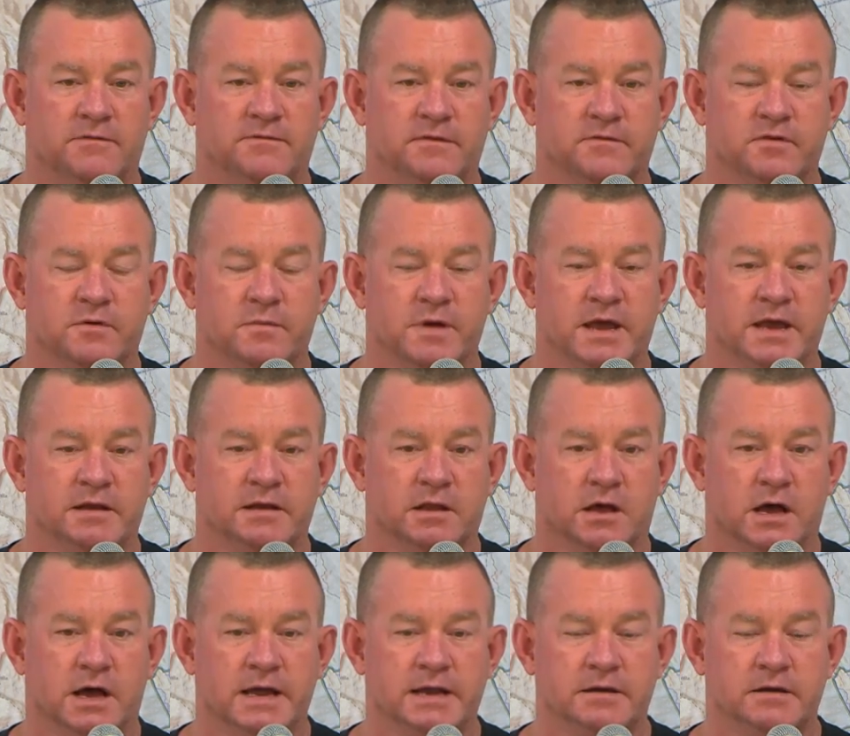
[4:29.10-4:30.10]
main
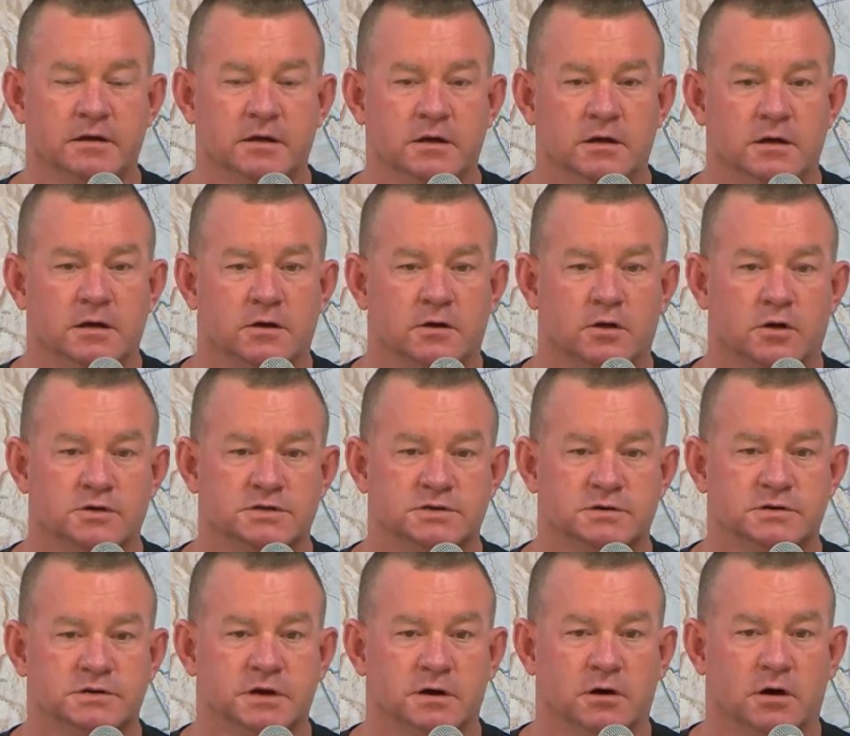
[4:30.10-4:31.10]
line, closer
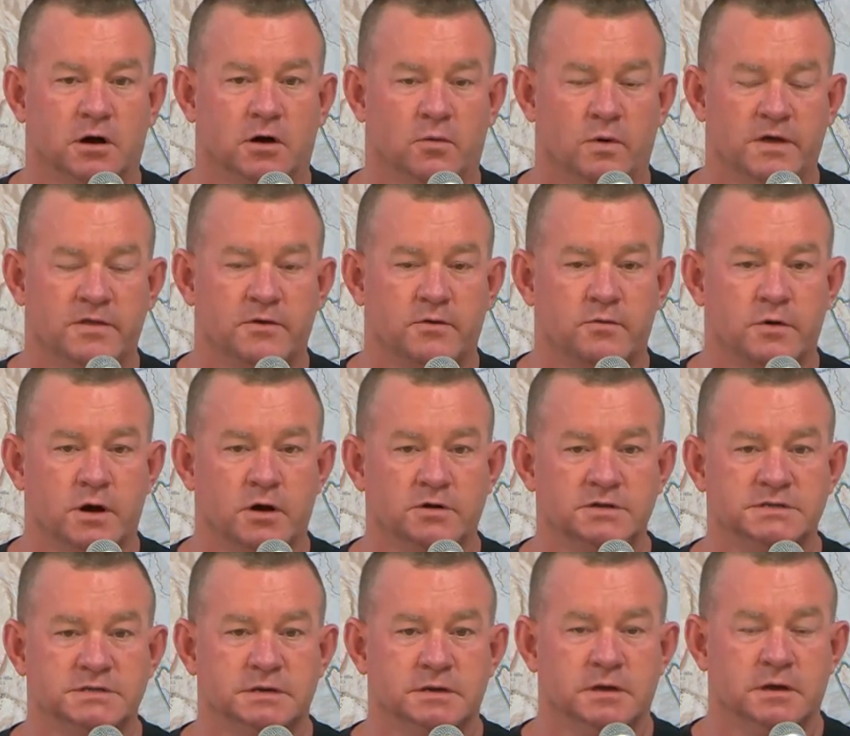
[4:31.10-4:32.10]
to all-weather
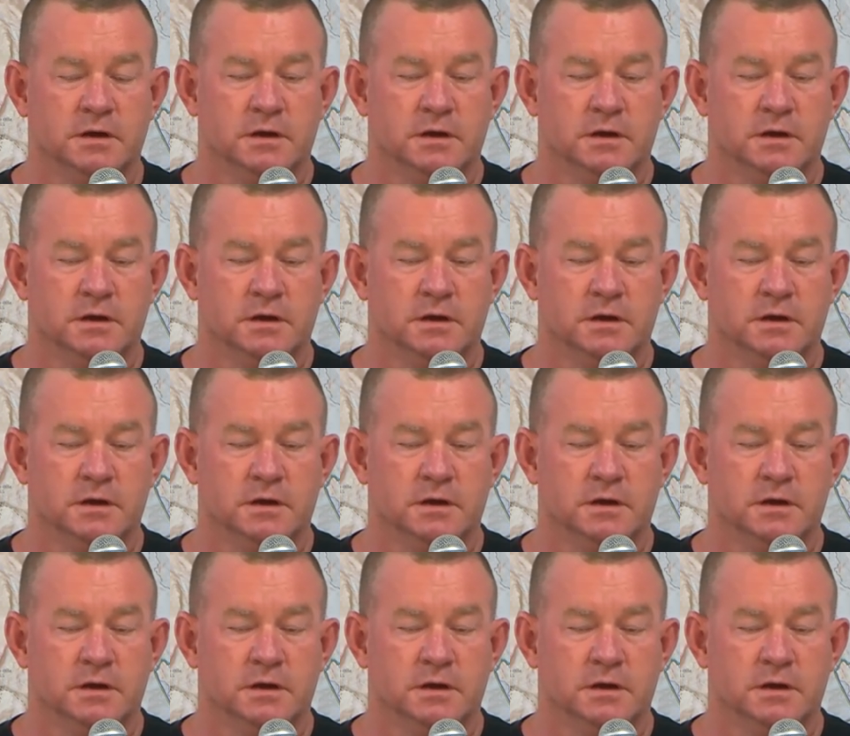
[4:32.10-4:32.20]
roads.